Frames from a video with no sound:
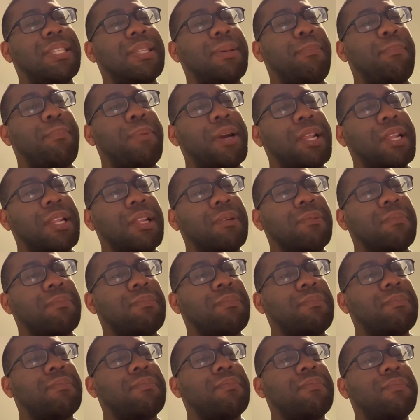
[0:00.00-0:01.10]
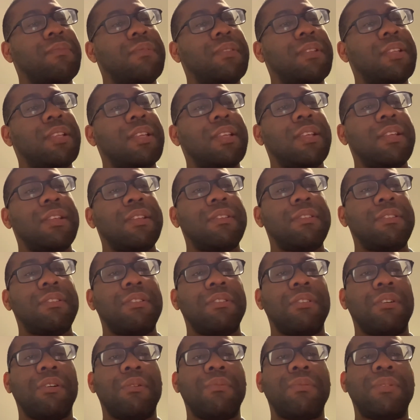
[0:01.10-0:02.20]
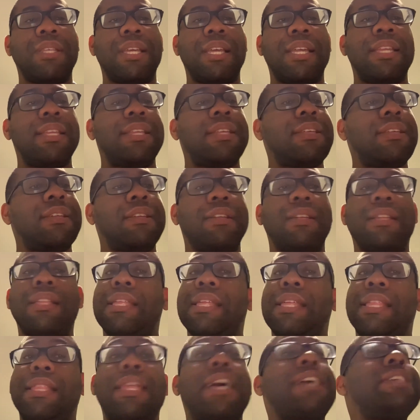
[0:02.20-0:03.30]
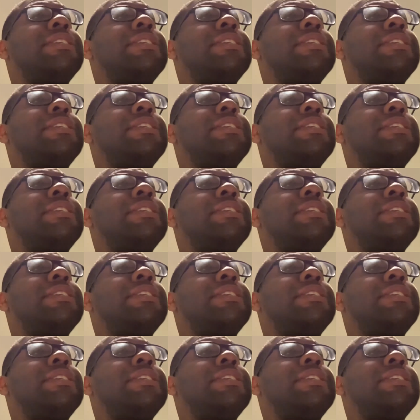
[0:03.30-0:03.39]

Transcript: to put them. You know what I'm saying? And that's